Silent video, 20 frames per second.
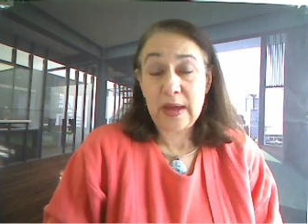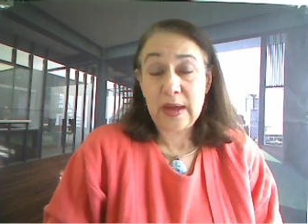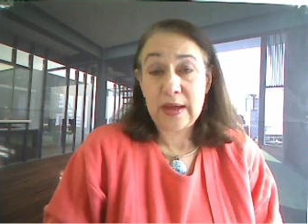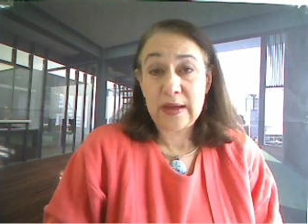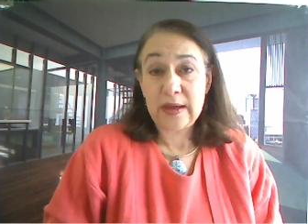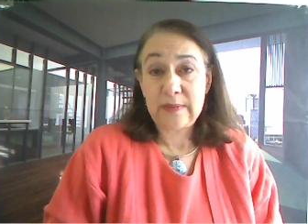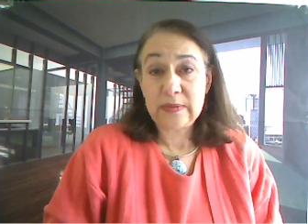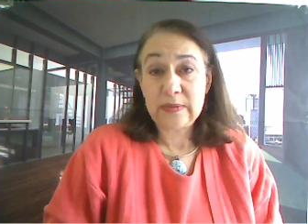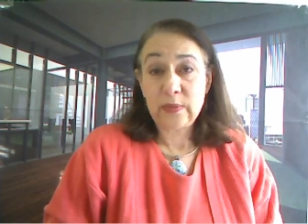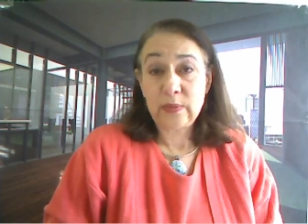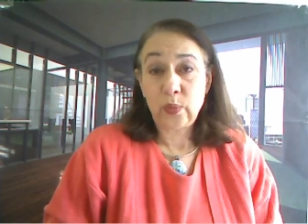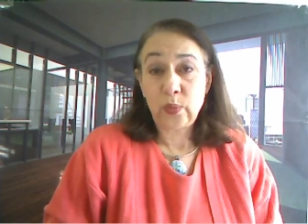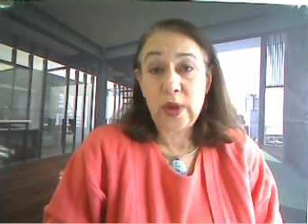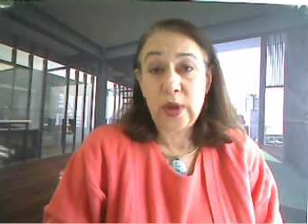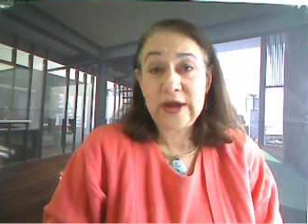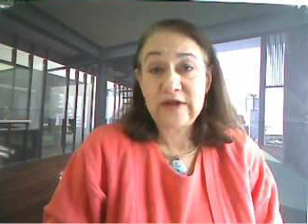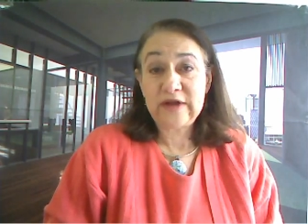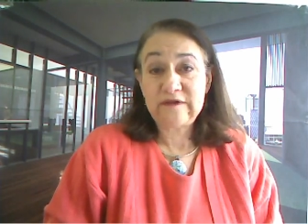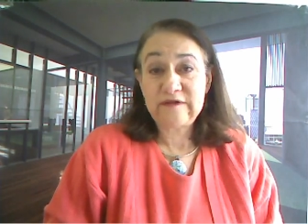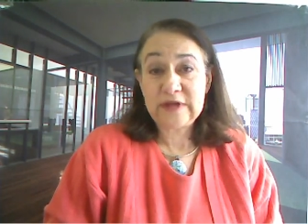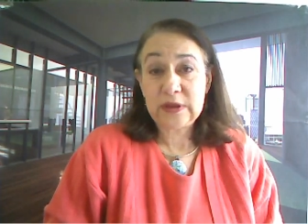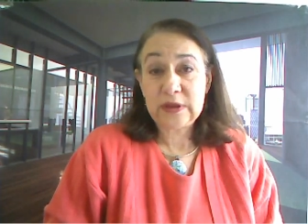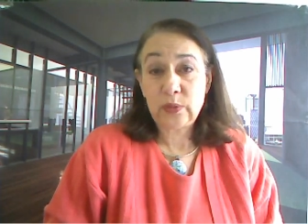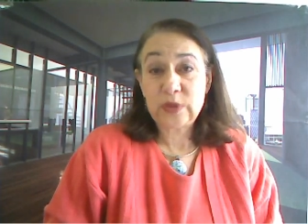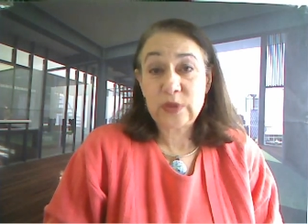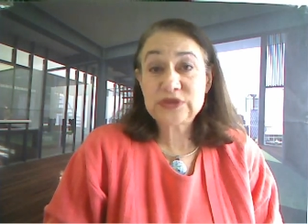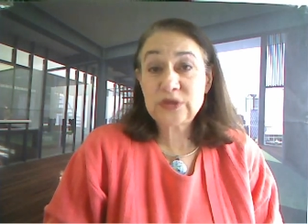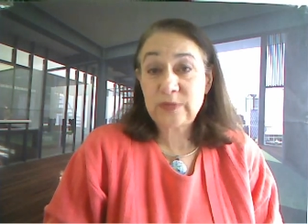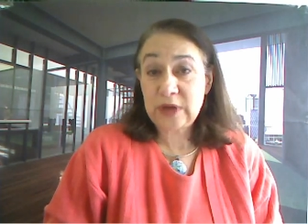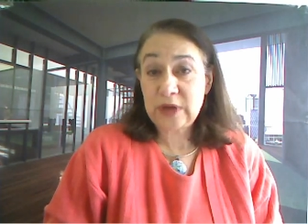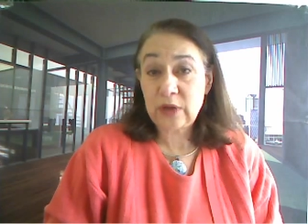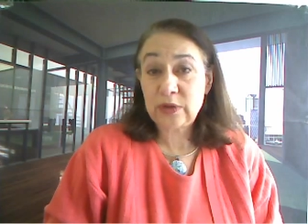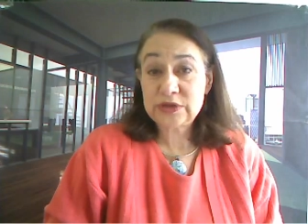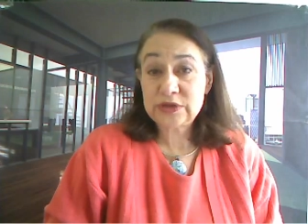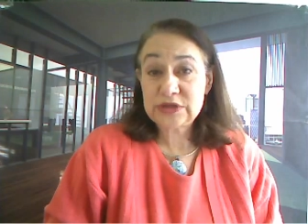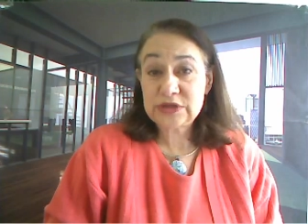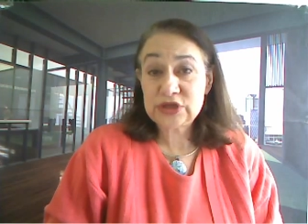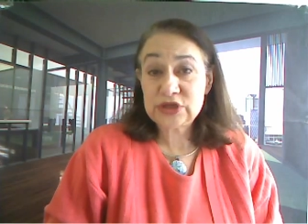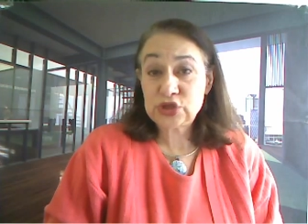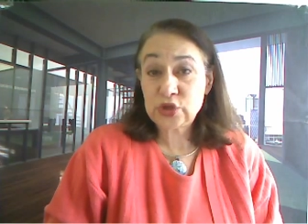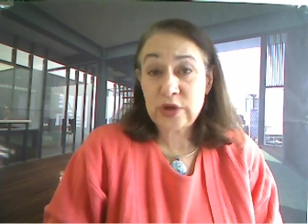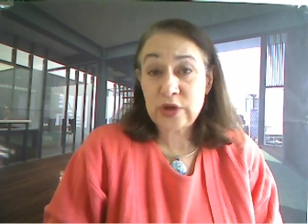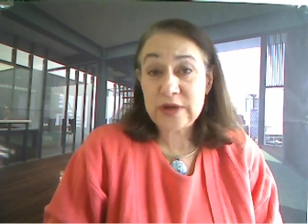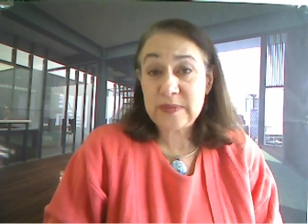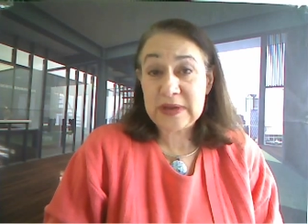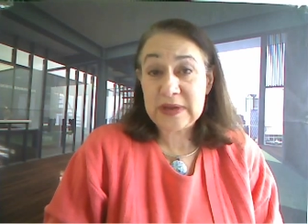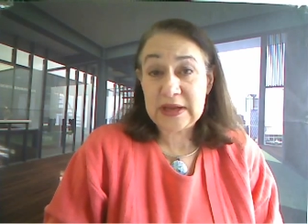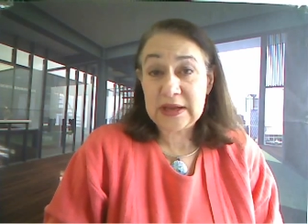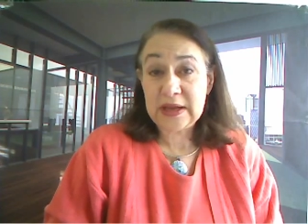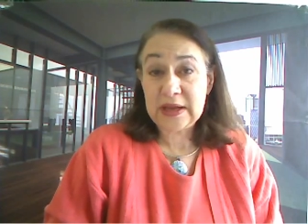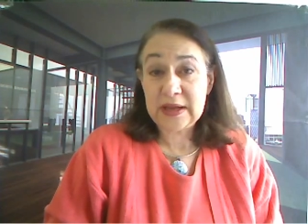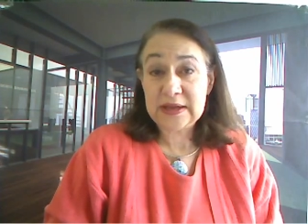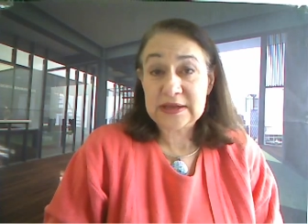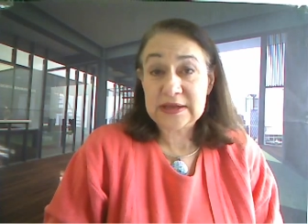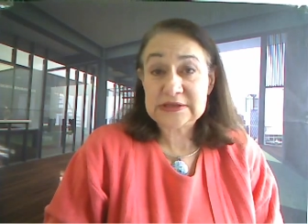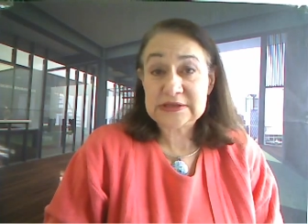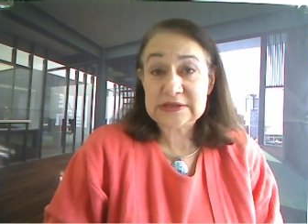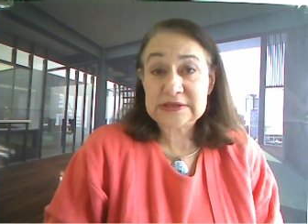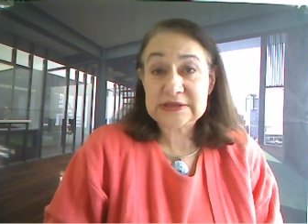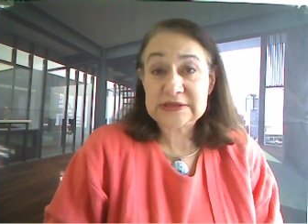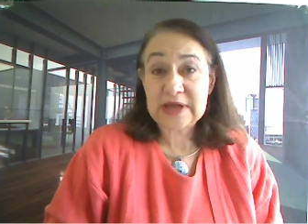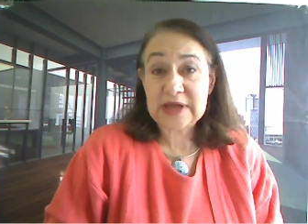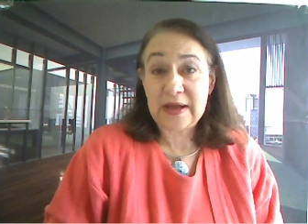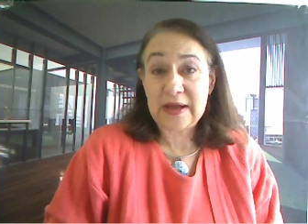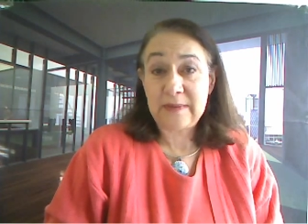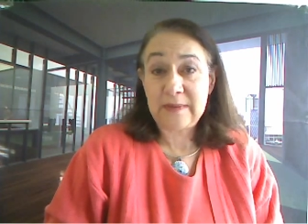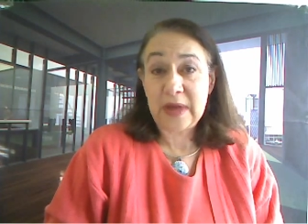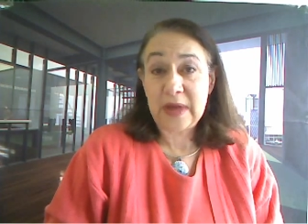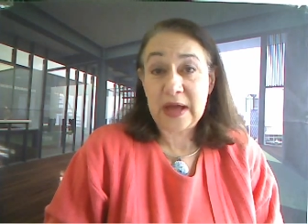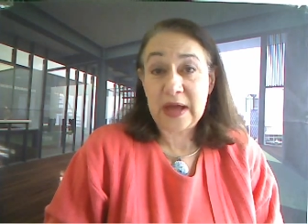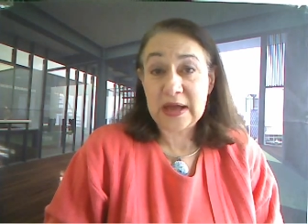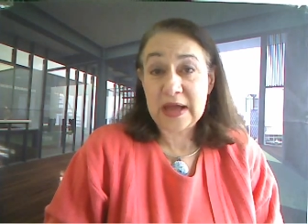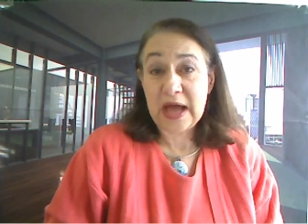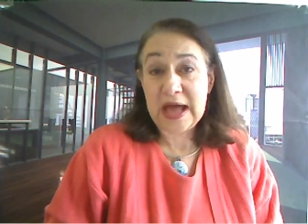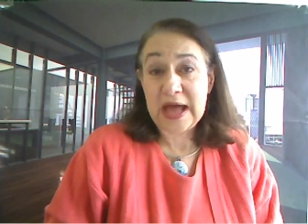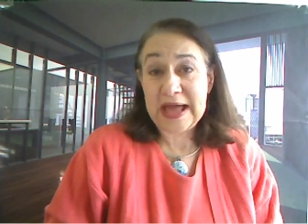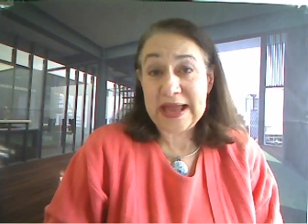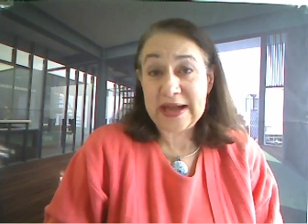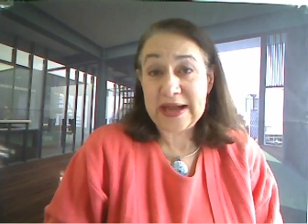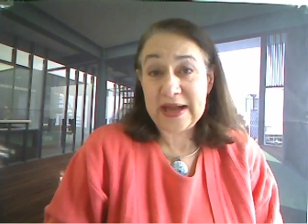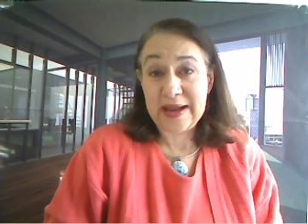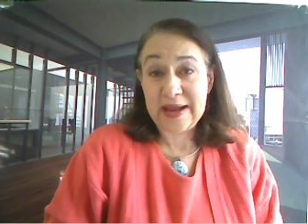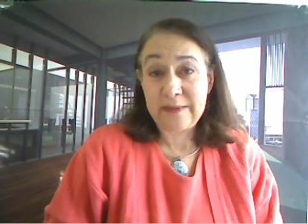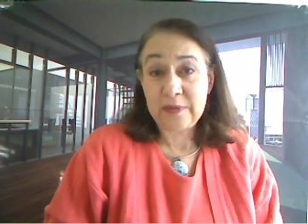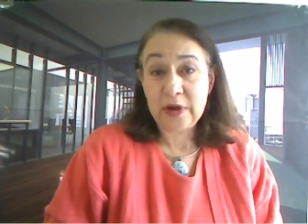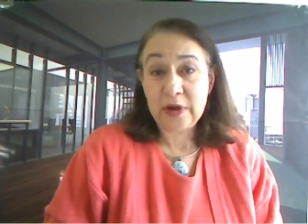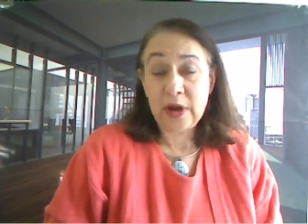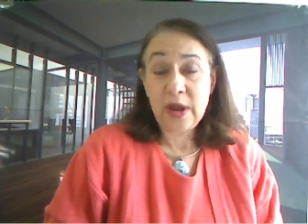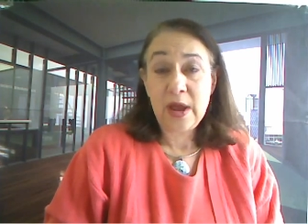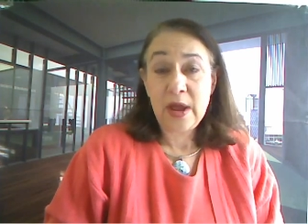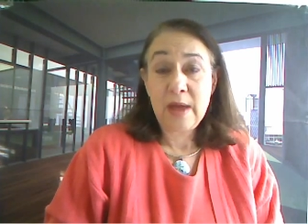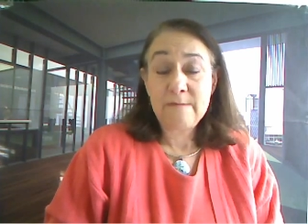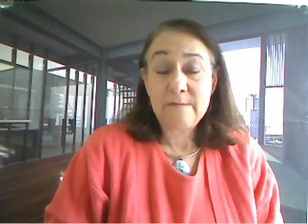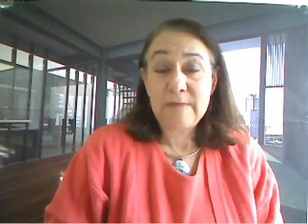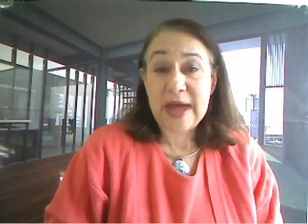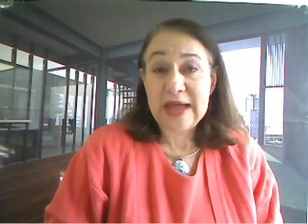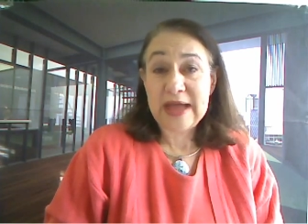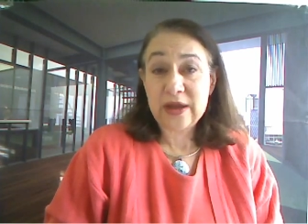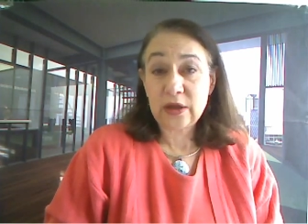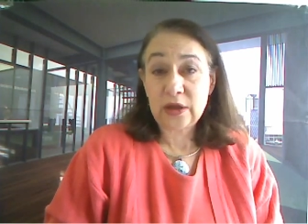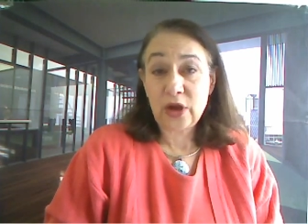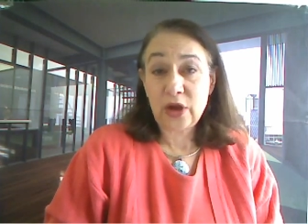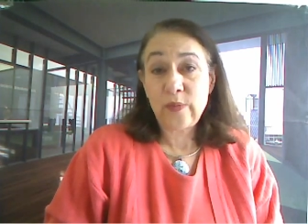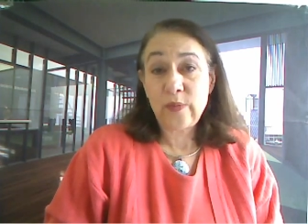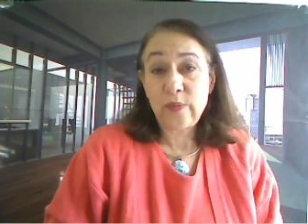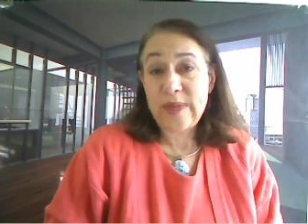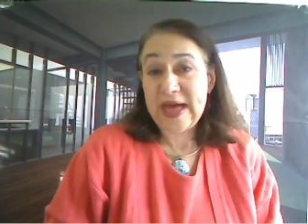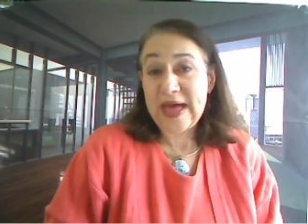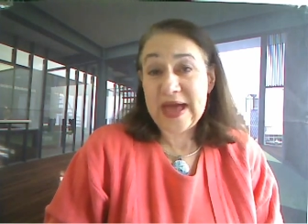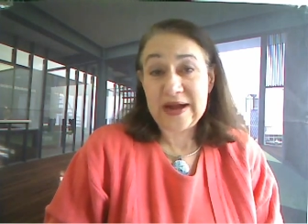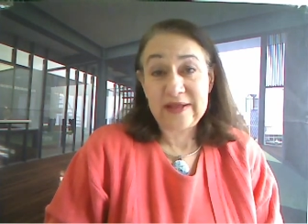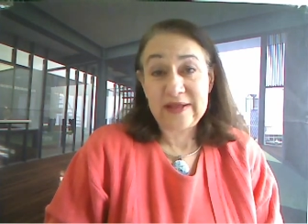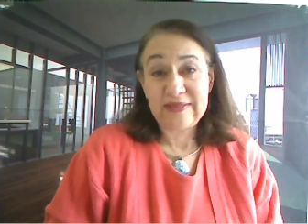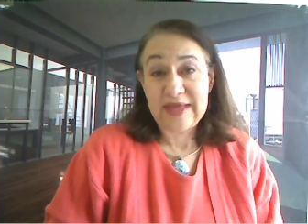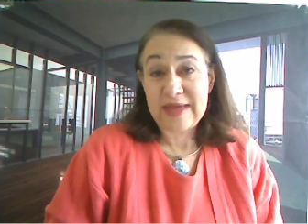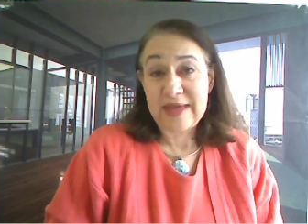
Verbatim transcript: Um, one of the whistleblowers that joined me is um, a guy named Michael O'Bannon.